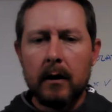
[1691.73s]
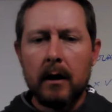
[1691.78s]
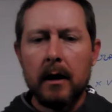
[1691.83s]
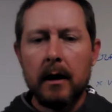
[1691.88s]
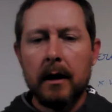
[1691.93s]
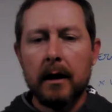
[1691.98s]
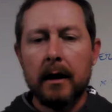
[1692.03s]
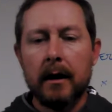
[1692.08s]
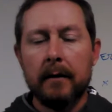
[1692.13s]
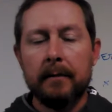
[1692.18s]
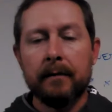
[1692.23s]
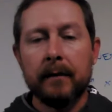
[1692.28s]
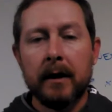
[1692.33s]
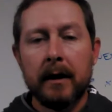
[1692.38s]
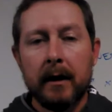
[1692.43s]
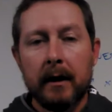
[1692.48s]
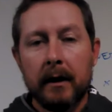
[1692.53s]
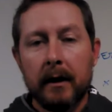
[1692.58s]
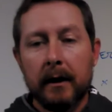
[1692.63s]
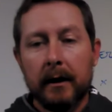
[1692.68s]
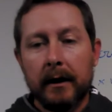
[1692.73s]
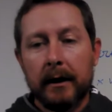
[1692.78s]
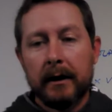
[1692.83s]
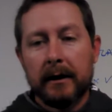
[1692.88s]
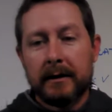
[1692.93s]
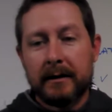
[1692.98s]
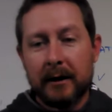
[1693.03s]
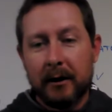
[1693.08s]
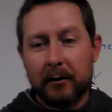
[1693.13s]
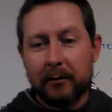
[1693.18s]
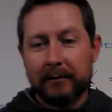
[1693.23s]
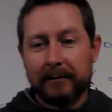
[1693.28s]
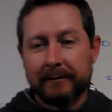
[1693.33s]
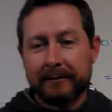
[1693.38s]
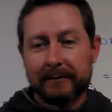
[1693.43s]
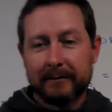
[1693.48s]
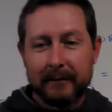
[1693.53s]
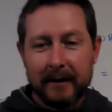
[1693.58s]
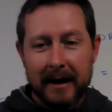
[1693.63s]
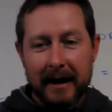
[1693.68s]
So
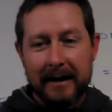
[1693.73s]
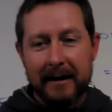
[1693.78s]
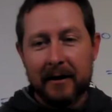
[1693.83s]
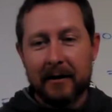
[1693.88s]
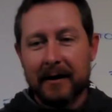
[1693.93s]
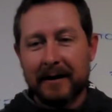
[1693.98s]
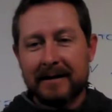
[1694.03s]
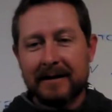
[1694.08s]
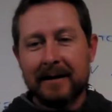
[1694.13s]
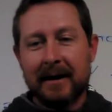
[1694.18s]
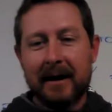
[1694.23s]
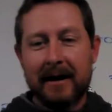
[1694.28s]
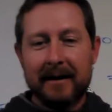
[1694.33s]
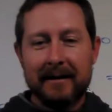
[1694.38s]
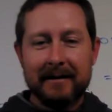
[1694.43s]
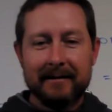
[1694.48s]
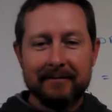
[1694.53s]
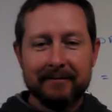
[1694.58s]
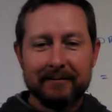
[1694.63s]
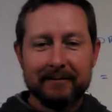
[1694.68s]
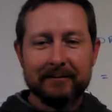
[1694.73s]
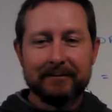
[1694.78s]
I know that's not